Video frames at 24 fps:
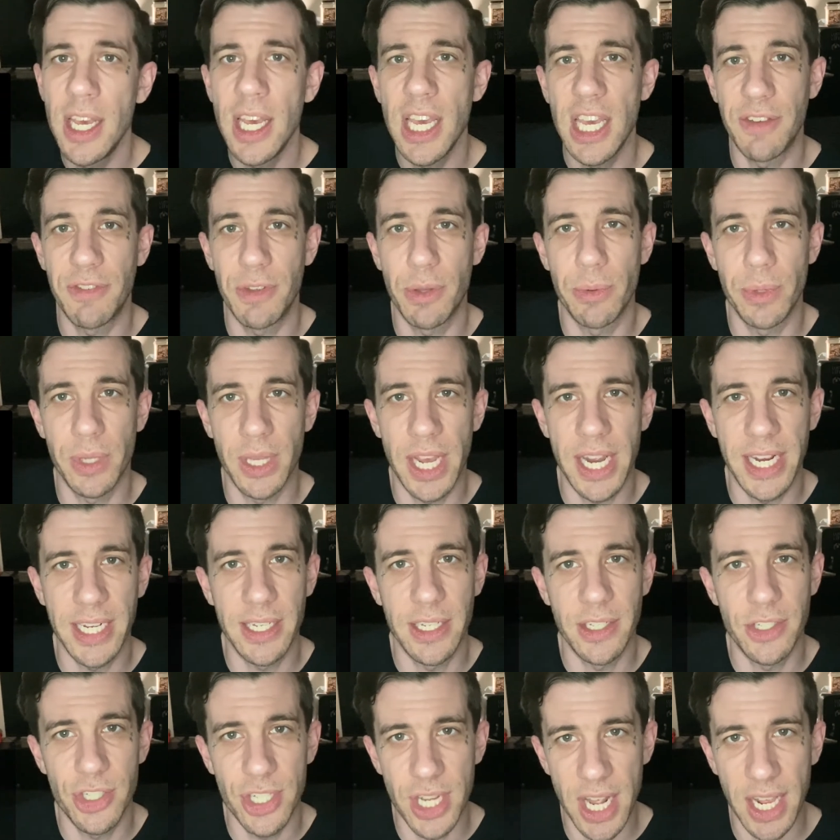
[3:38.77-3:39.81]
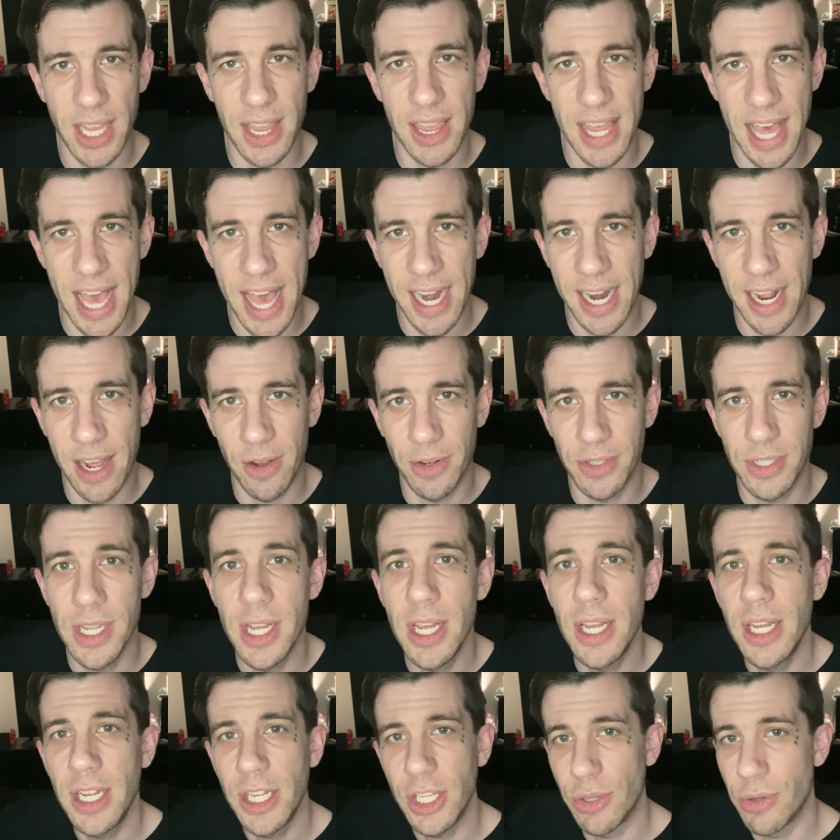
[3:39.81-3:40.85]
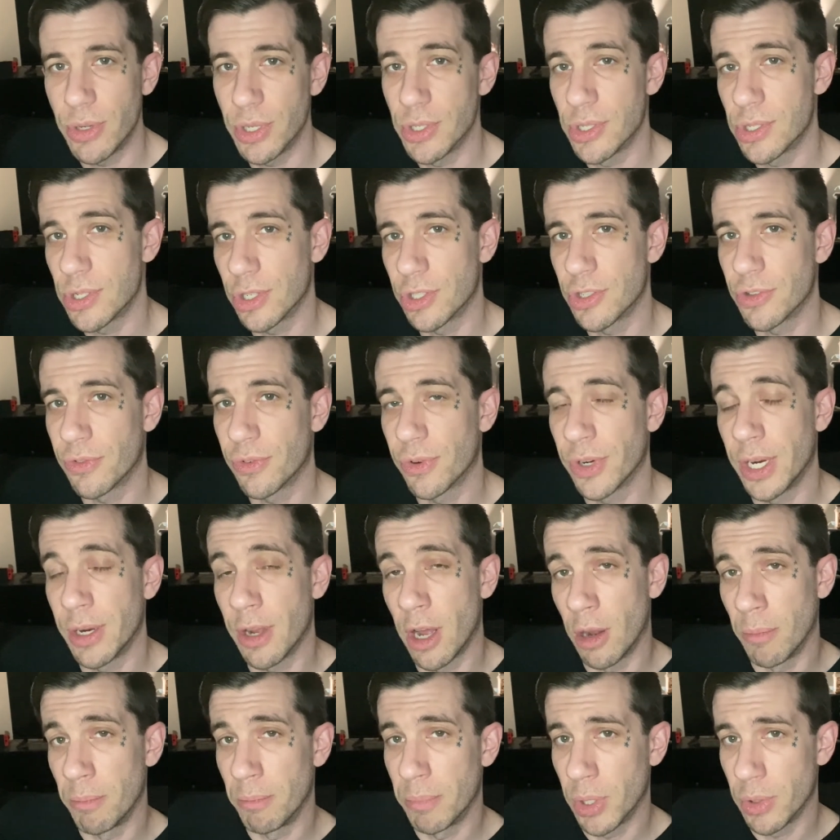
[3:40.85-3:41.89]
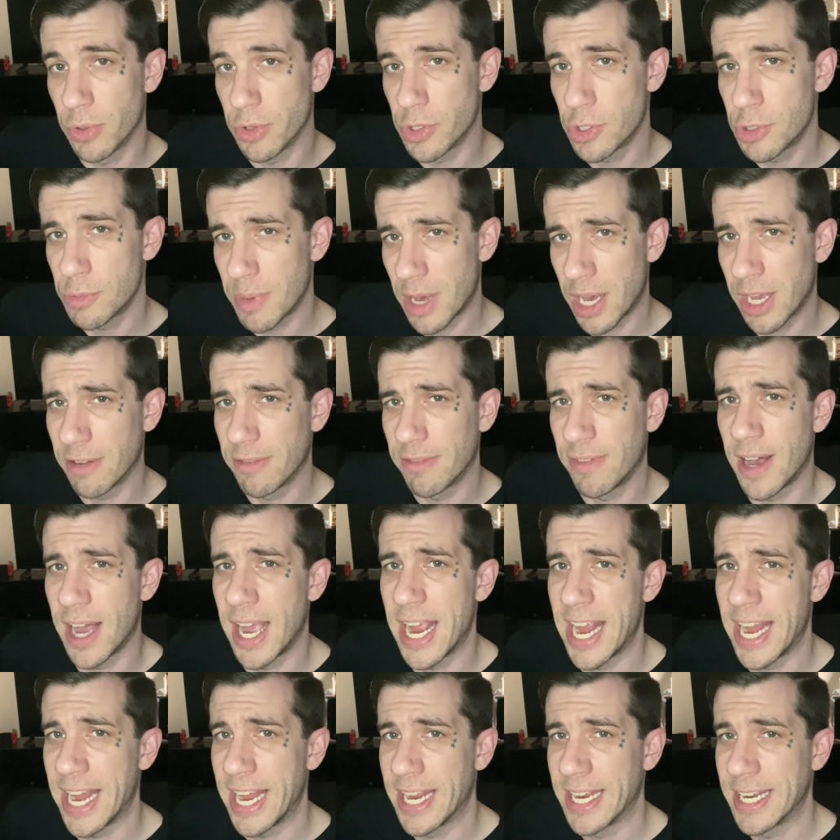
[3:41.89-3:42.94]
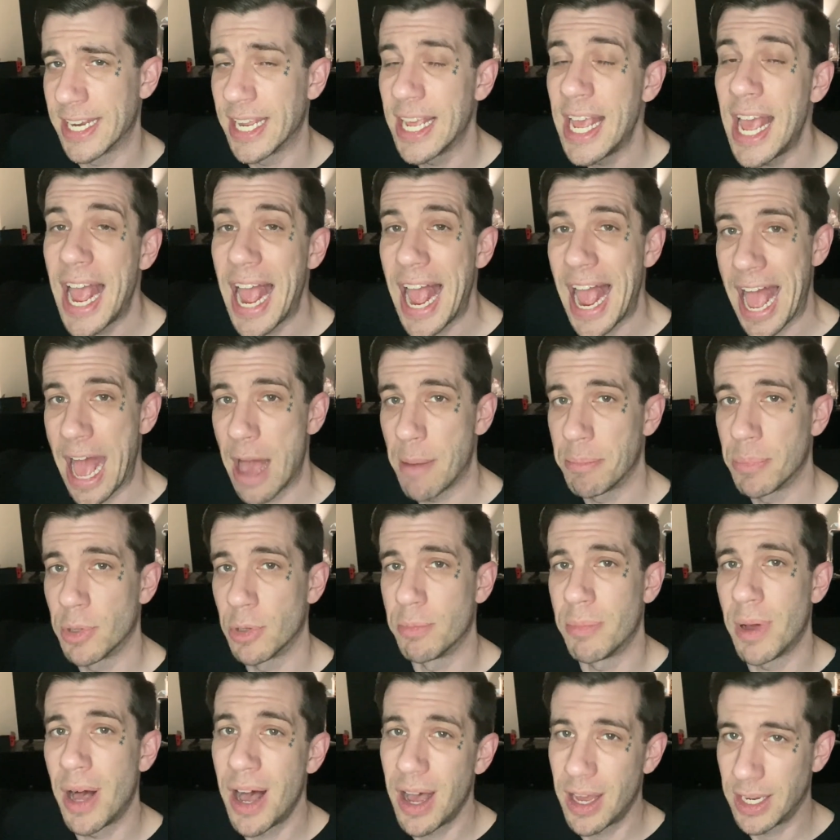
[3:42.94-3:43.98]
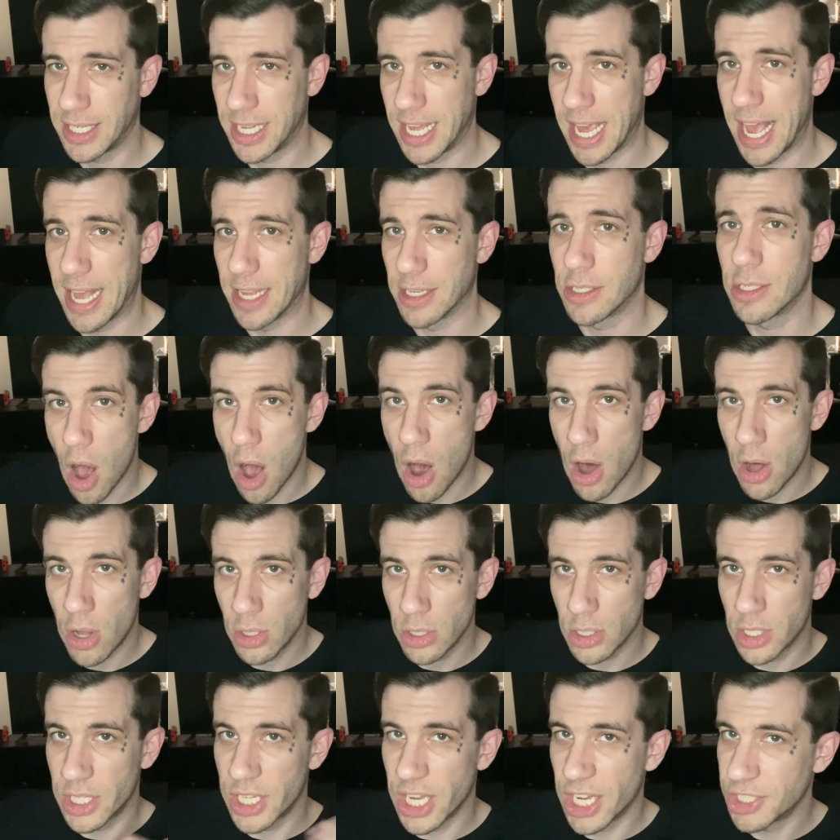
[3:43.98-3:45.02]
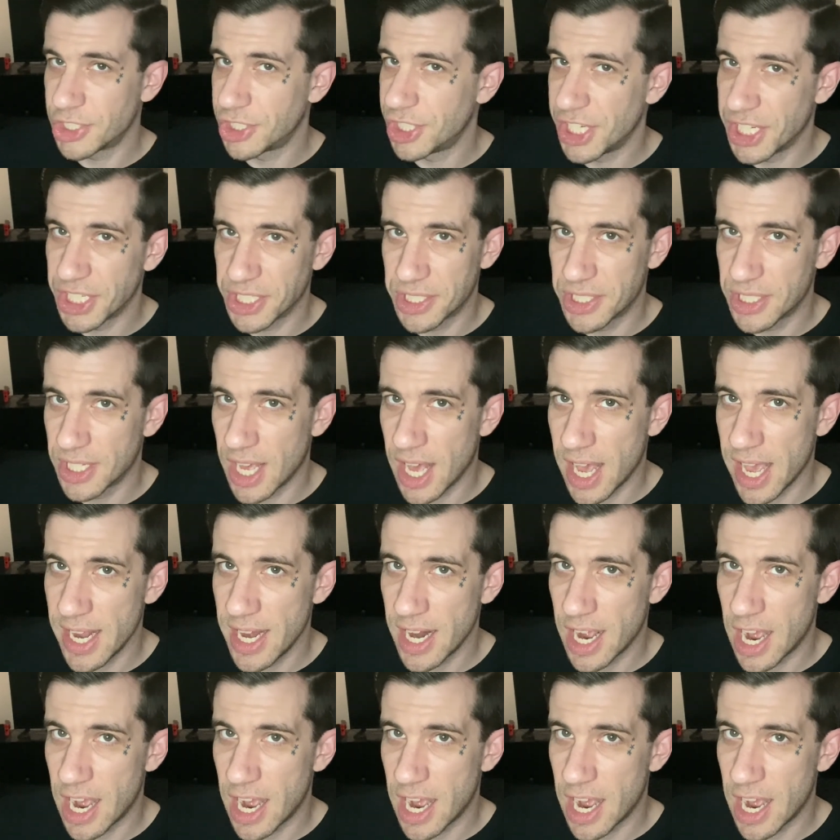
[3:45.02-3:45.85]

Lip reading: If you would like to check that out, you can search for it on both Spotify and Apple Podcasts. All gushing aside,